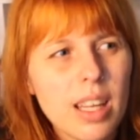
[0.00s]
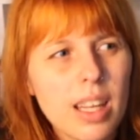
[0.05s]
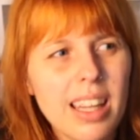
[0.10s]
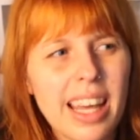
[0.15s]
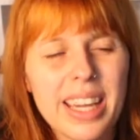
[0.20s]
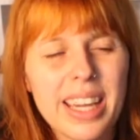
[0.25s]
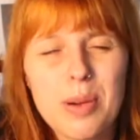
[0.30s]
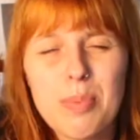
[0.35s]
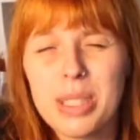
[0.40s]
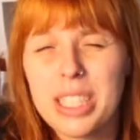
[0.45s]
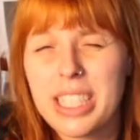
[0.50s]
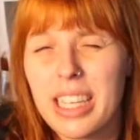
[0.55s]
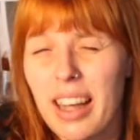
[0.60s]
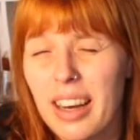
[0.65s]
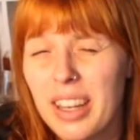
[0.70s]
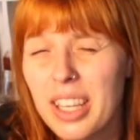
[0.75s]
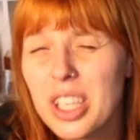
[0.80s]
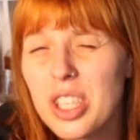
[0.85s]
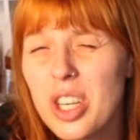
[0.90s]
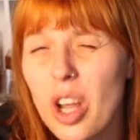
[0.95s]
a
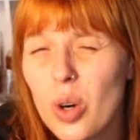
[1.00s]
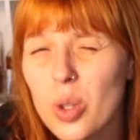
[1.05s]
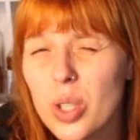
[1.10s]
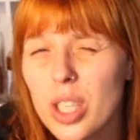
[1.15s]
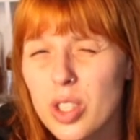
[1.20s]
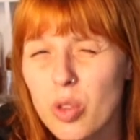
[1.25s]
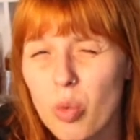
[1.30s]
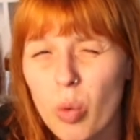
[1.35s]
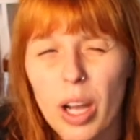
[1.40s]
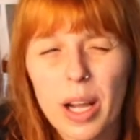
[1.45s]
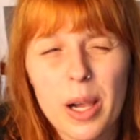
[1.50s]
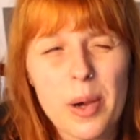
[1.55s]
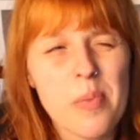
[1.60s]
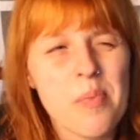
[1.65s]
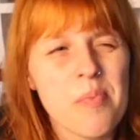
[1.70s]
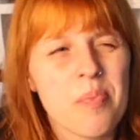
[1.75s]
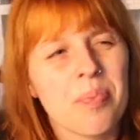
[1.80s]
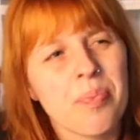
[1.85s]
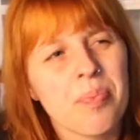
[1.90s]
metallic note as well.